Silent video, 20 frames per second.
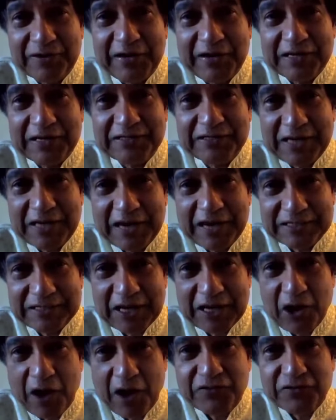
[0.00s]

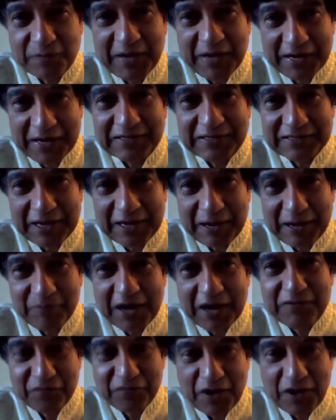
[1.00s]
criticized the government,
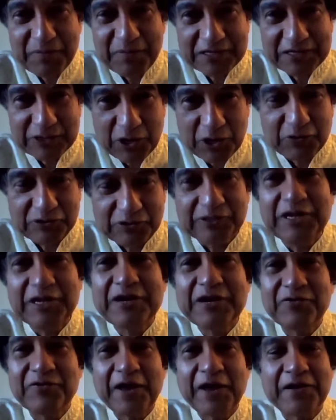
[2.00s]
but from his own
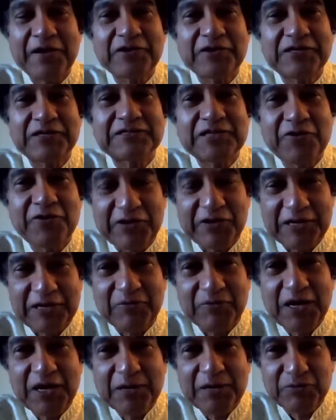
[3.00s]
rather
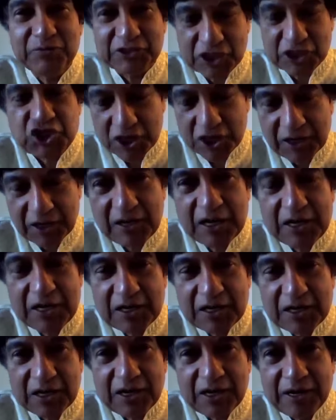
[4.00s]
conservative position.
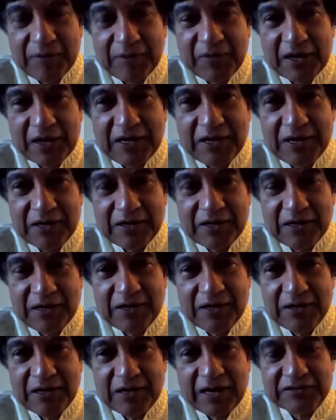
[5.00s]

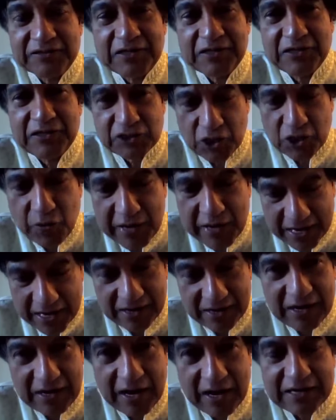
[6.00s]
As a
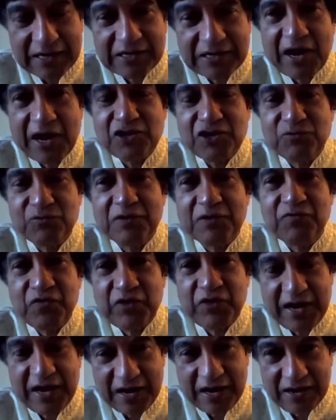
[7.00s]
historian, I try to be
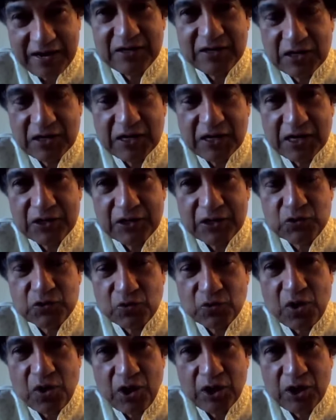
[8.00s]
fair
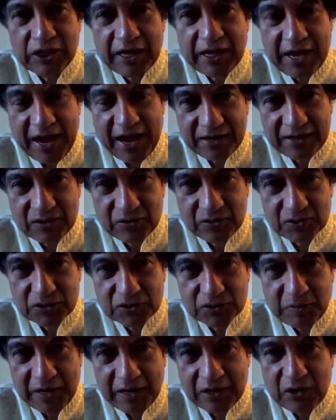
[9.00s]
to all the
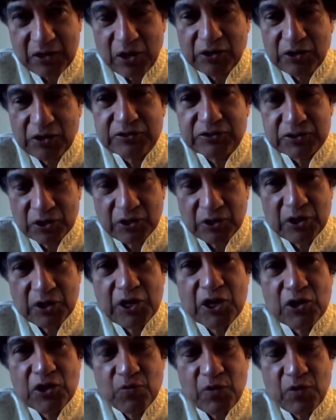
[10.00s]
actors, but I
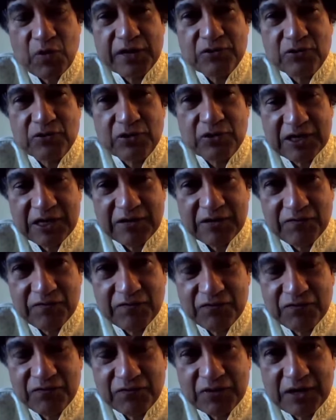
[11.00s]
also want to
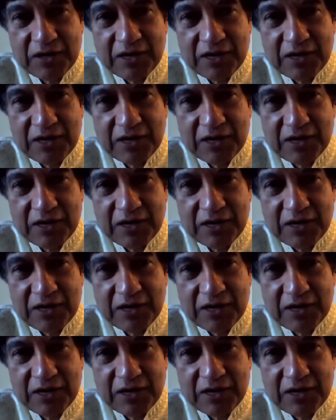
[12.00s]
give